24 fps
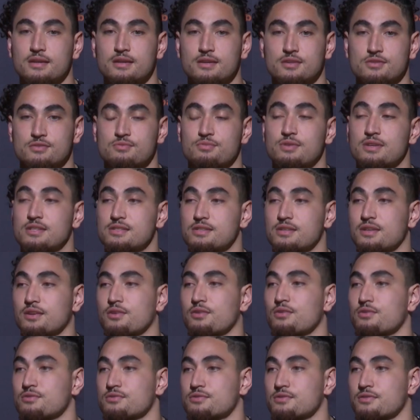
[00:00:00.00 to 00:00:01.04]
switch in
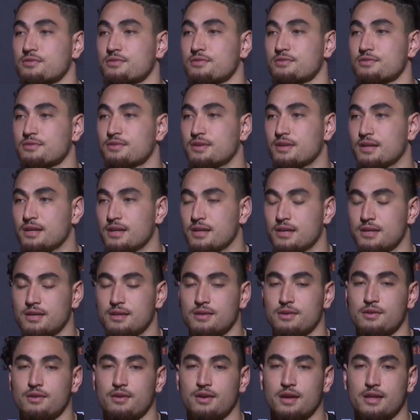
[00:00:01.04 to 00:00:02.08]
culture.
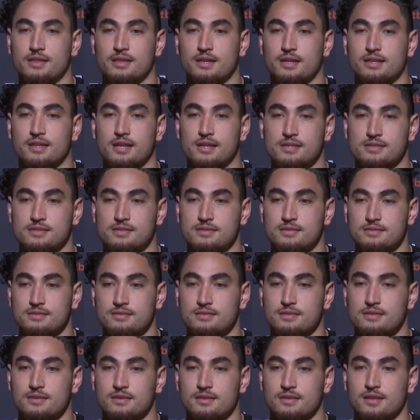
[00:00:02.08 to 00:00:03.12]
You know, I think that's
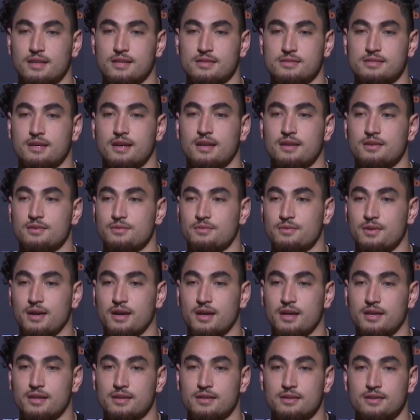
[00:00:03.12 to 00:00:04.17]
kind of
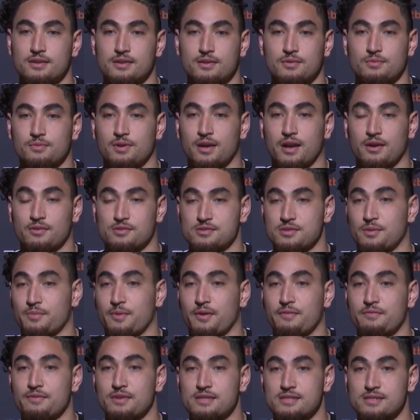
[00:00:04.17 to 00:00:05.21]
why when I was on
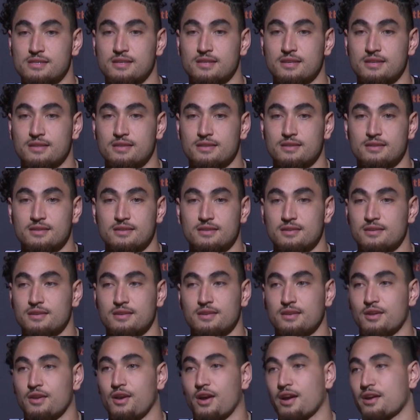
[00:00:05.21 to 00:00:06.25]
my visit,
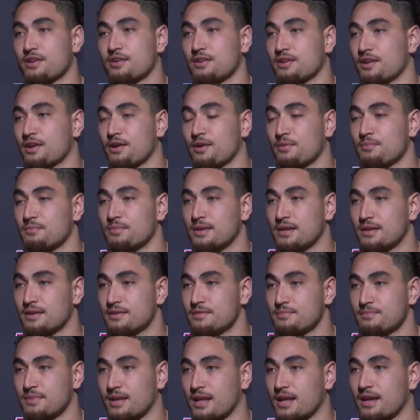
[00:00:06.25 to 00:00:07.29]
you know, I couldn't help but
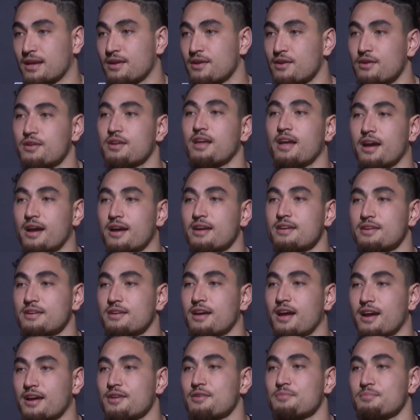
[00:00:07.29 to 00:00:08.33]
like, oh yeah,
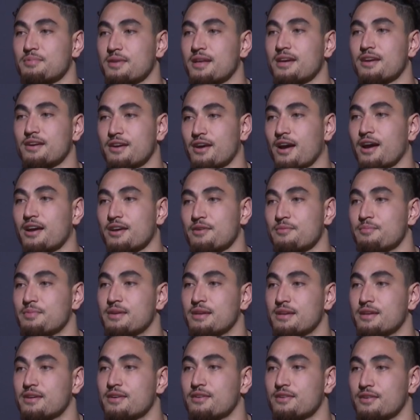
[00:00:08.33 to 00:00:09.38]
I could play here, I could be
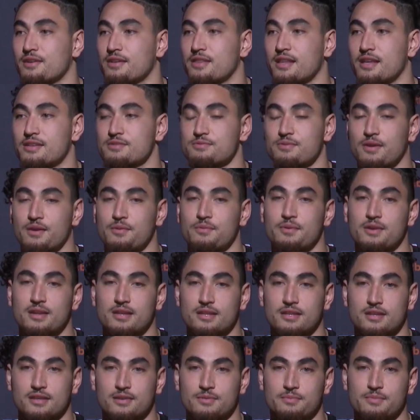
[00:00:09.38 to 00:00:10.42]
here, and that's why I wanted
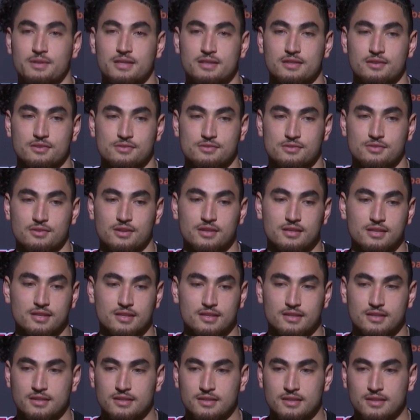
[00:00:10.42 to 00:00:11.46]
to commit there. So I think